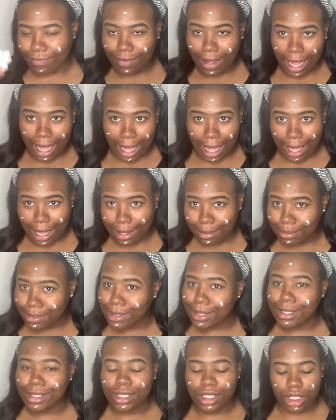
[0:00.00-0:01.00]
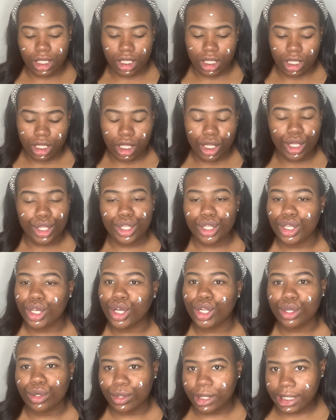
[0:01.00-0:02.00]
vibes.
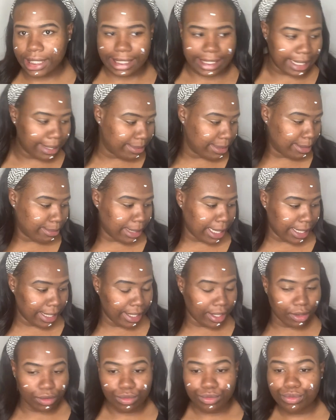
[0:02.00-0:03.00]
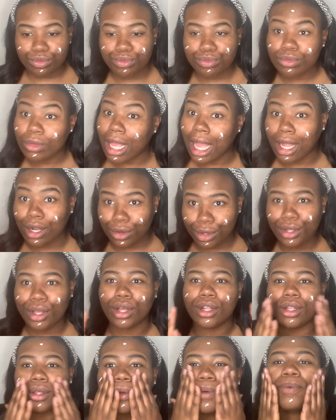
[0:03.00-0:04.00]
Y'all know these steps by now. I know y'all
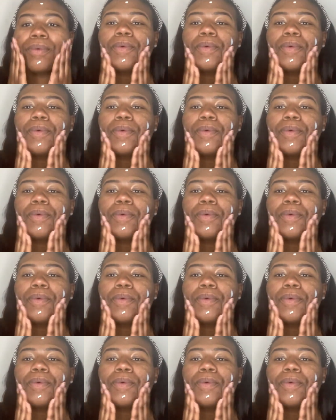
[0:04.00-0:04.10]
do.